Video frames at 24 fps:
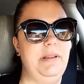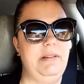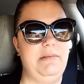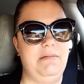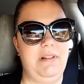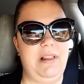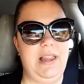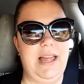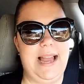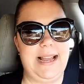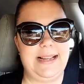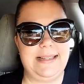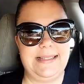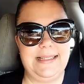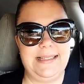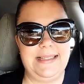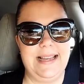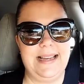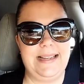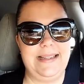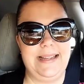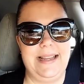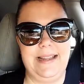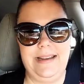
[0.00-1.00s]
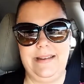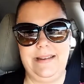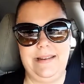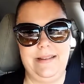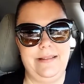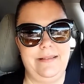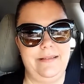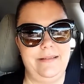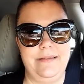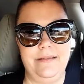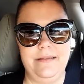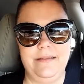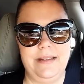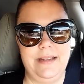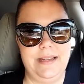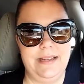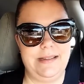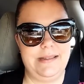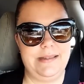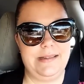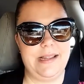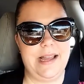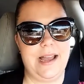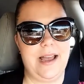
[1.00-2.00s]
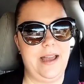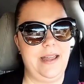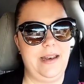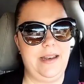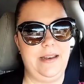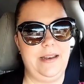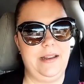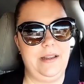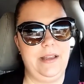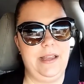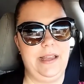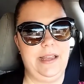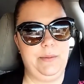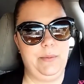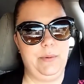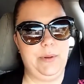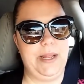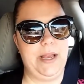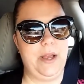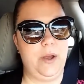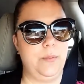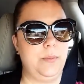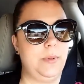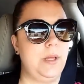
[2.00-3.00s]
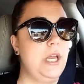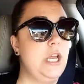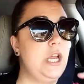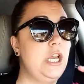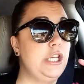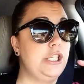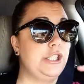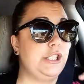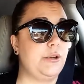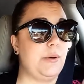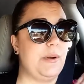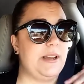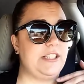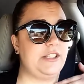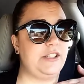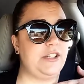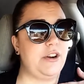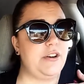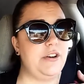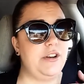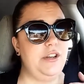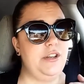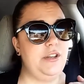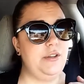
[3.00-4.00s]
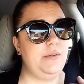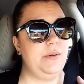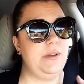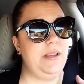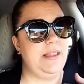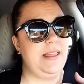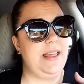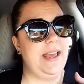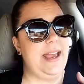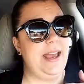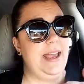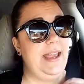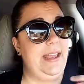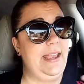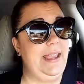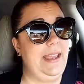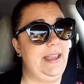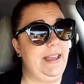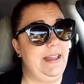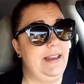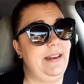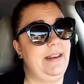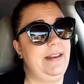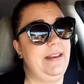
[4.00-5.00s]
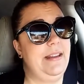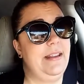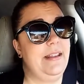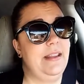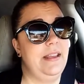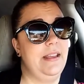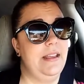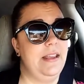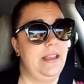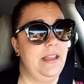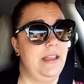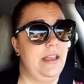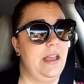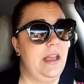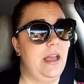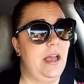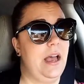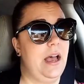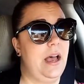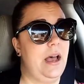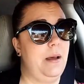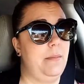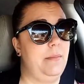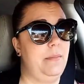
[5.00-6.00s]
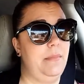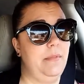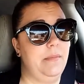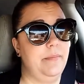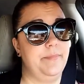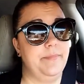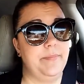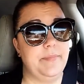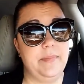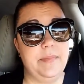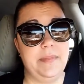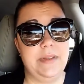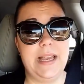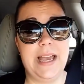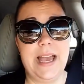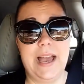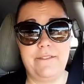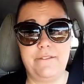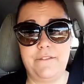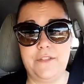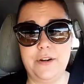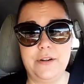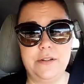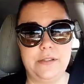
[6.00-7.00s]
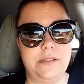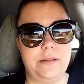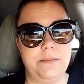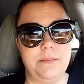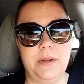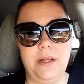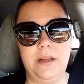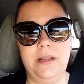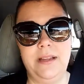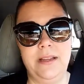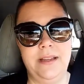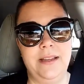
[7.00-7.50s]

be relaxing that tendon inside, and it would help. So I started doing that, and at first